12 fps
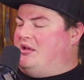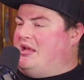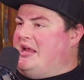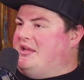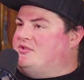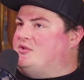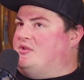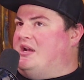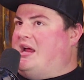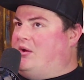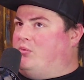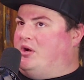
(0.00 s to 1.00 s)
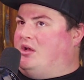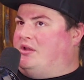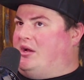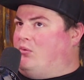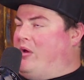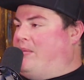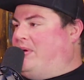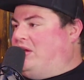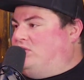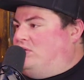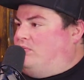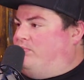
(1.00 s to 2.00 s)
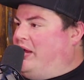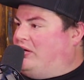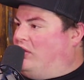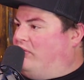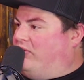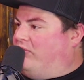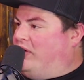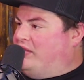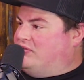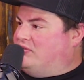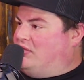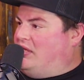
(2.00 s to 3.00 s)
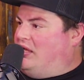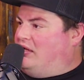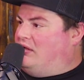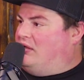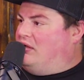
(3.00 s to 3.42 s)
And so then I went on like a rampage and banged all of her friends. And